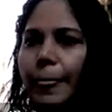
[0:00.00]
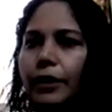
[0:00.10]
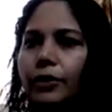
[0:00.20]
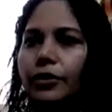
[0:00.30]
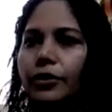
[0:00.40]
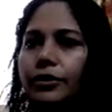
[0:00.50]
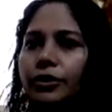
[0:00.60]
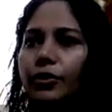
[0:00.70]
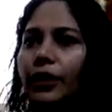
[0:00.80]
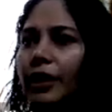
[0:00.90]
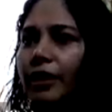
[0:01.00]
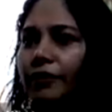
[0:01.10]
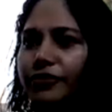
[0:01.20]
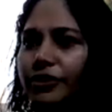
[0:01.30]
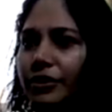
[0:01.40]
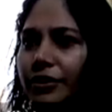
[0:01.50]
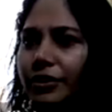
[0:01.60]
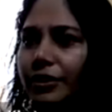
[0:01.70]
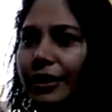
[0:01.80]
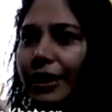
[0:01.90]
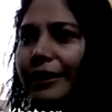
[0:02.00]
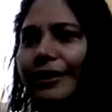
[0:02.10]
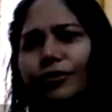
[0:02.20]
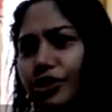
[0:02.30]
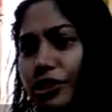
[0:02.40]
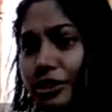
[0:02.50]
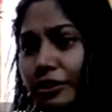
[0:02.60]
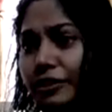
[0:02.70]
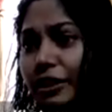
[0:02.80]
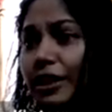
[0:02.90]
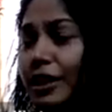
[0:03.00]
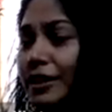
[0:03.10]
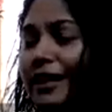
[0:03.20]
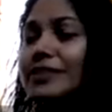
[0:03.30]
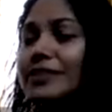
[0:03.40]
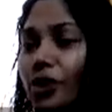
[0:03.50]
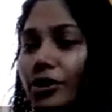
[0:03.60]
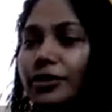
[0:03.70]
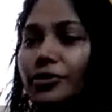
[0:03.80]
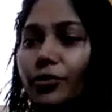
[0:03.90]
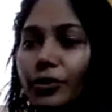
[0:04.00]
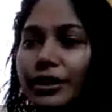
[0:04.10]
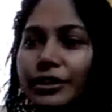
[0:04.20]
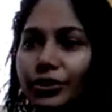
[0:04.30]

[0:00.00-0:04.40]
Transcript: or looking after the aircraft or just serving. That's not only the